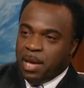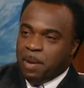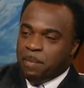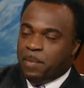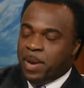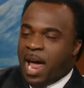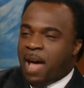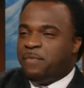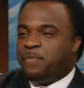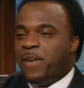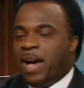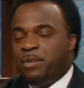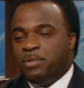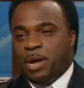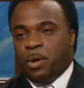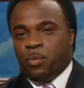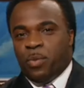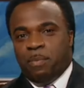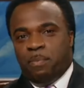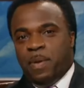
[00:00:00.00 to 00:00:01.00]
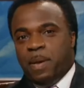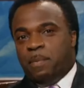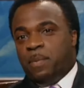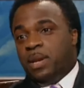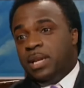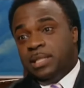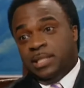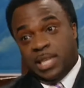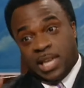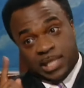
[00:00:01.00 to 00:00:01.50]
But I found out when
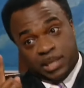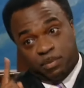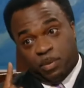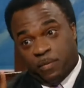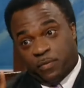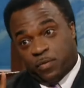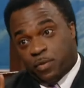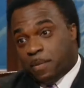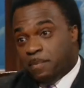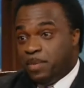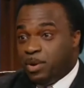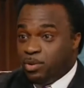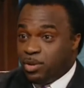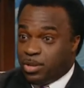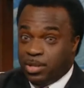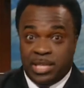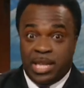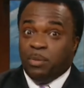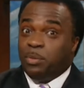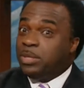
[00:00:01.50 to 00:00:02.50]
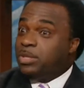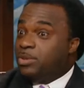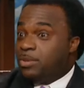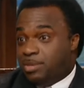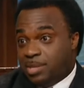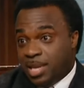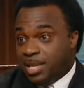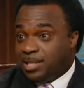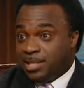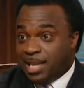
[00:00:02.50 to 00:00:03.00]
people are desperate for a miracle, they will do
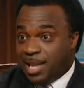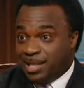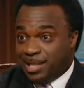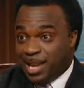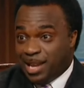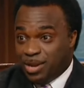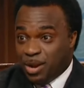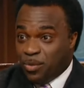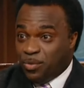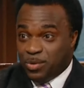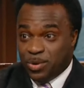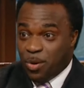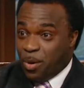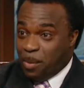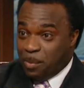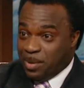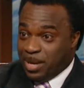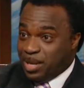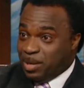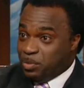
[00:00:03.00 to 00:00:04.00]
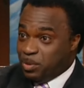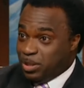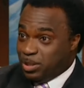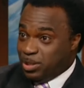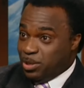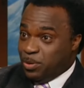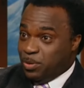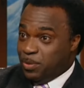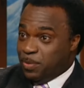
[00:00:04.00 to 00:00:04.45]
things that they don't normally would do.